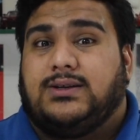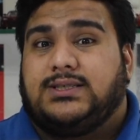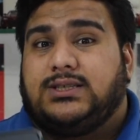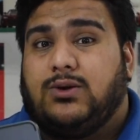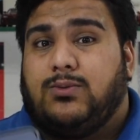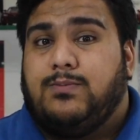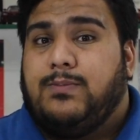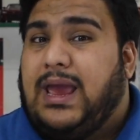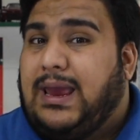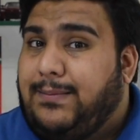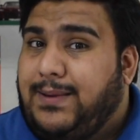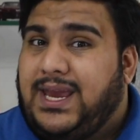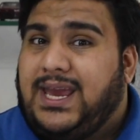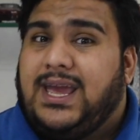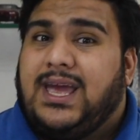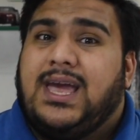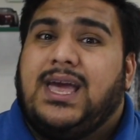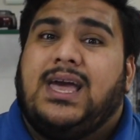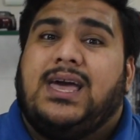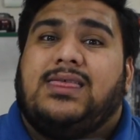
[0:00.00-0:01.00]
So maybe
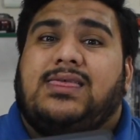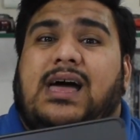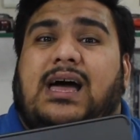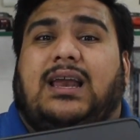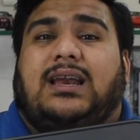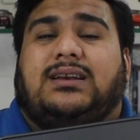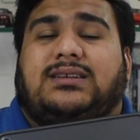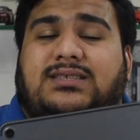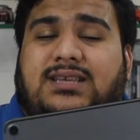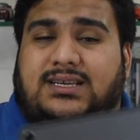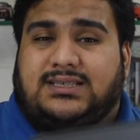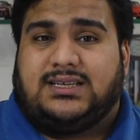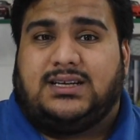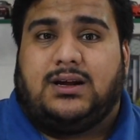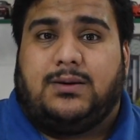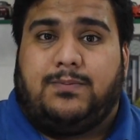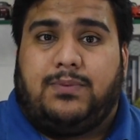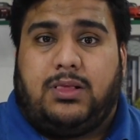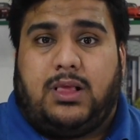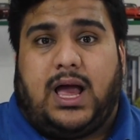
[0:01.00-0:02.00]
that doesn't
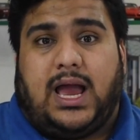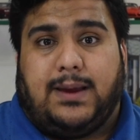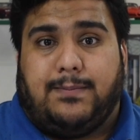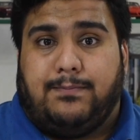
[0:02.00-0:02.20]
apply.